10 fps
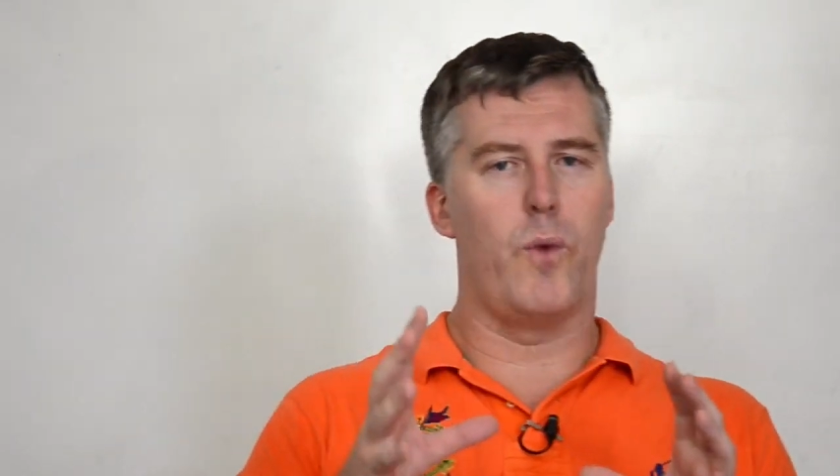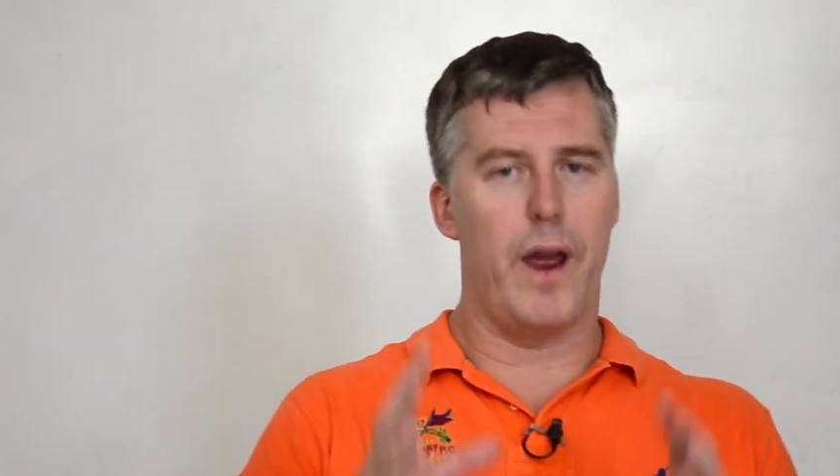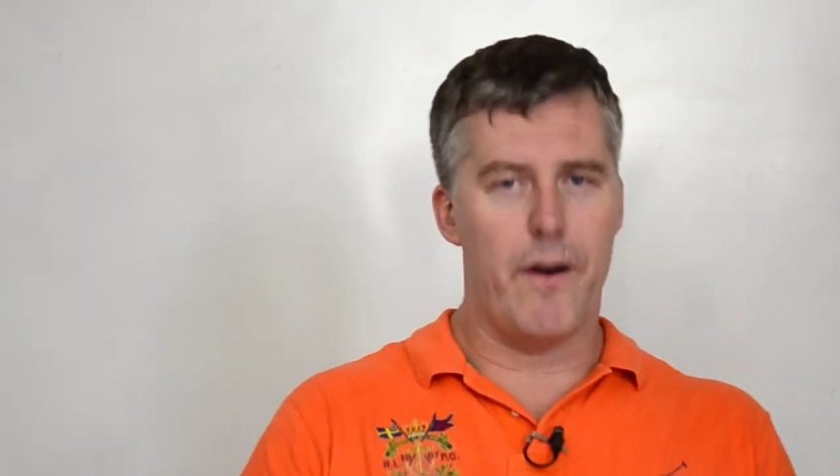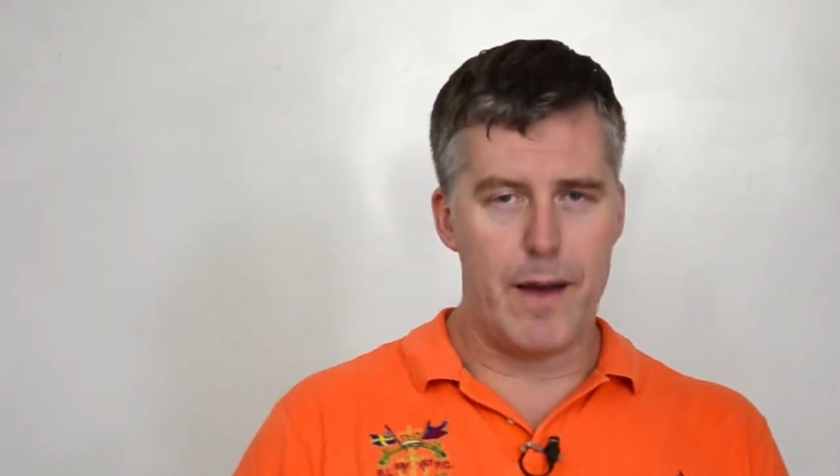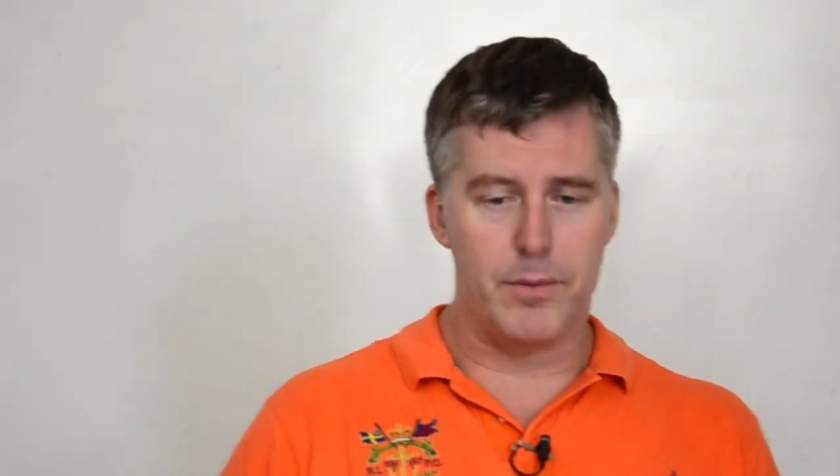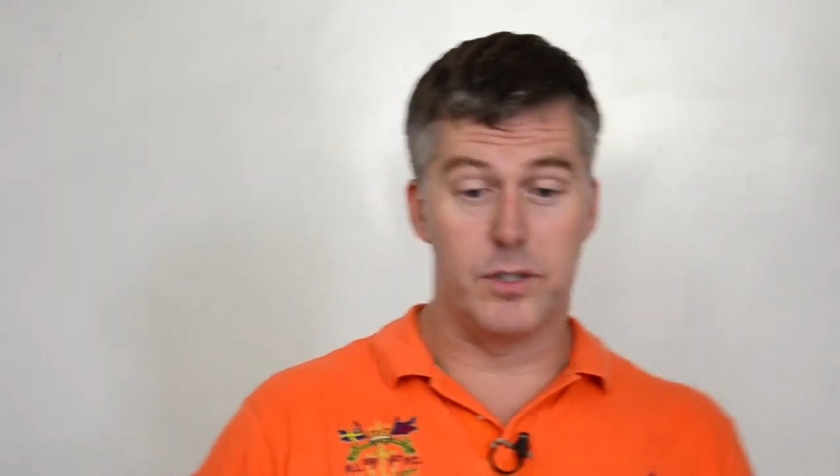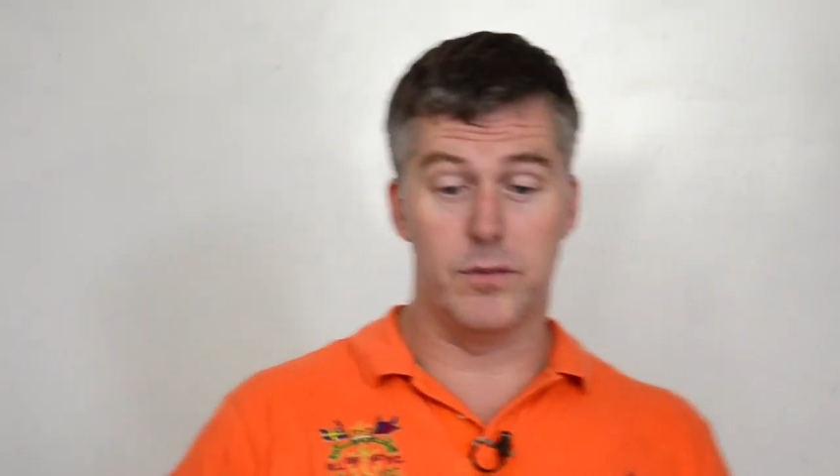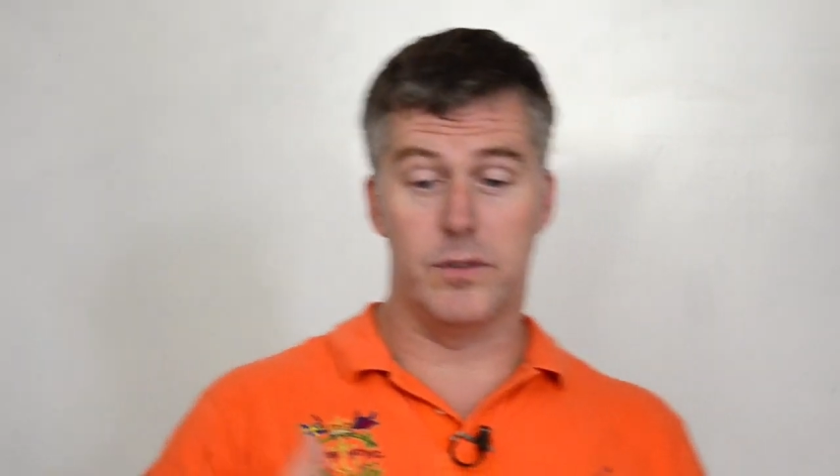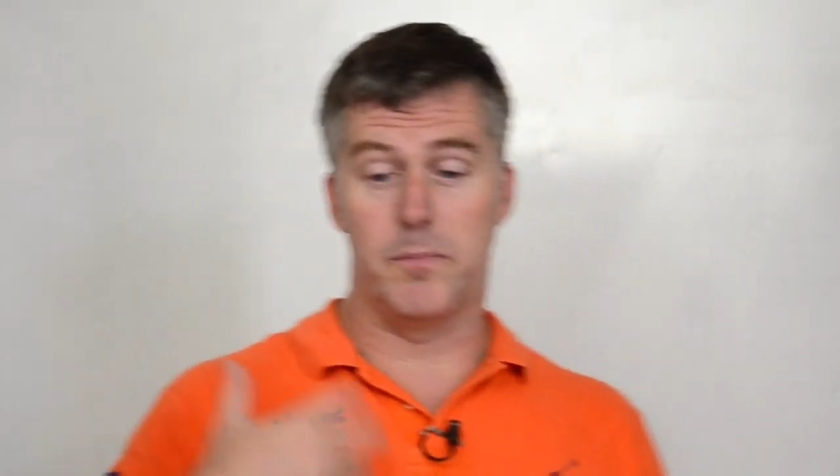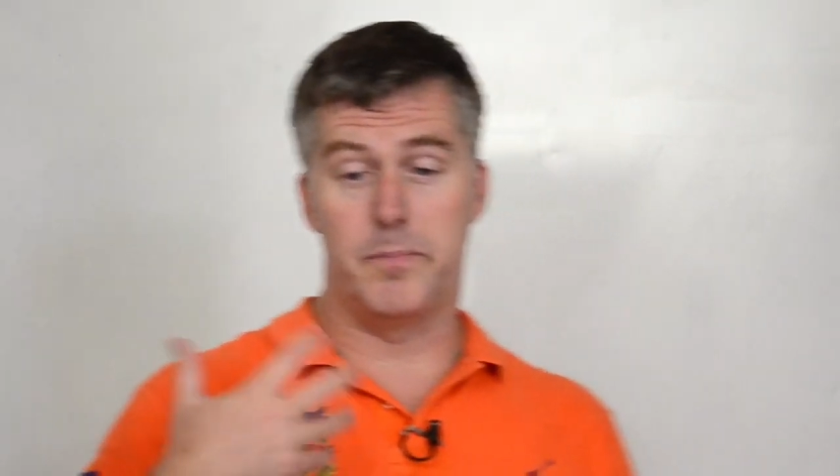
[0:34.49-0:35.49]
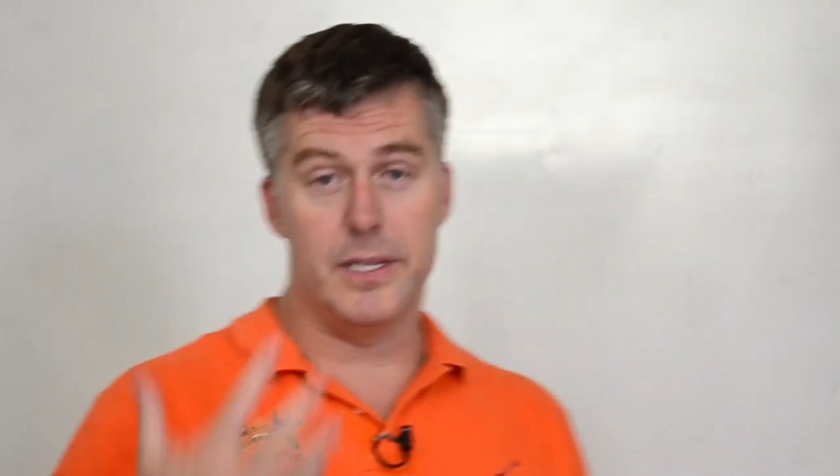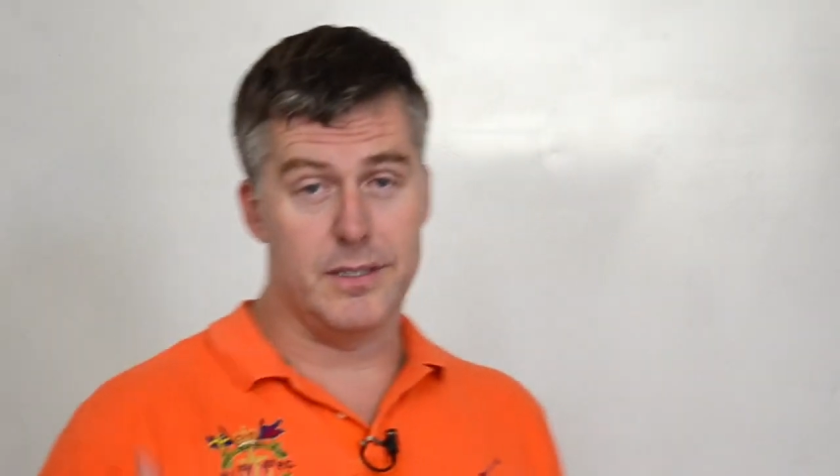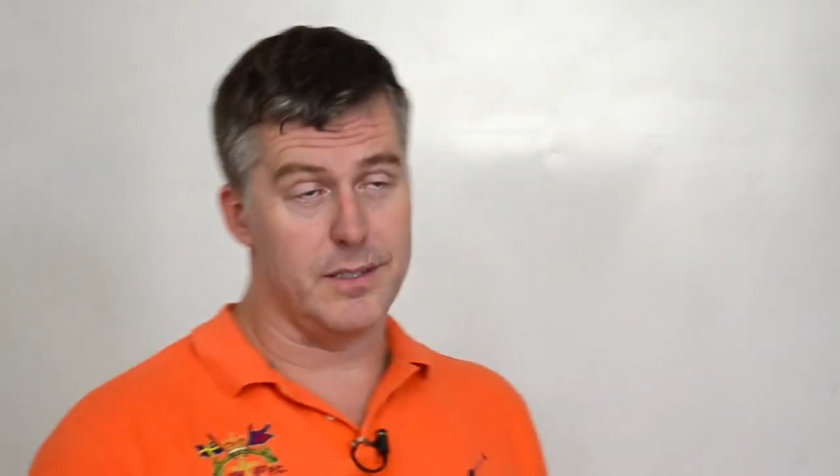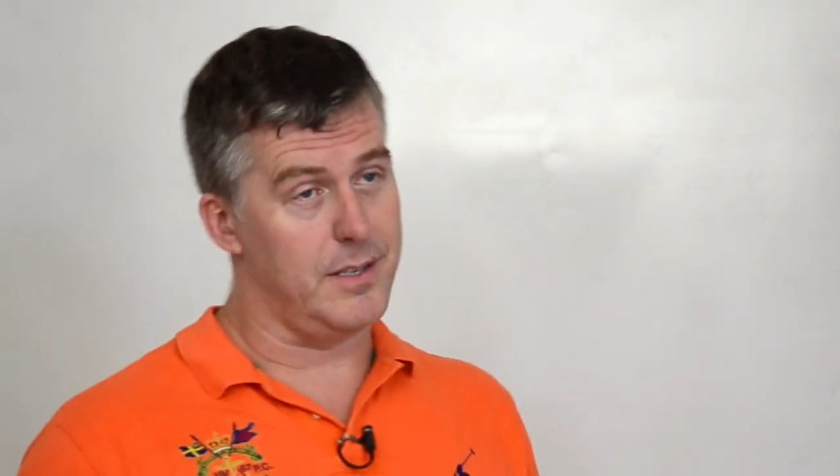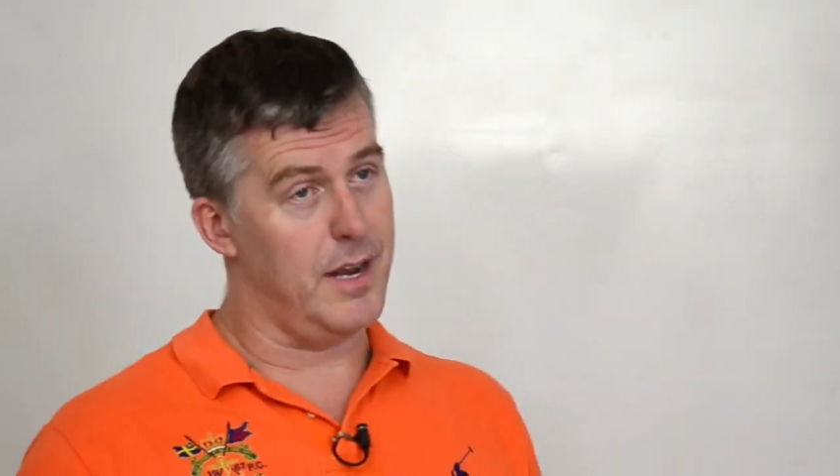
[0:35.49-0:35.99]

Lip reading: we're able to as a business,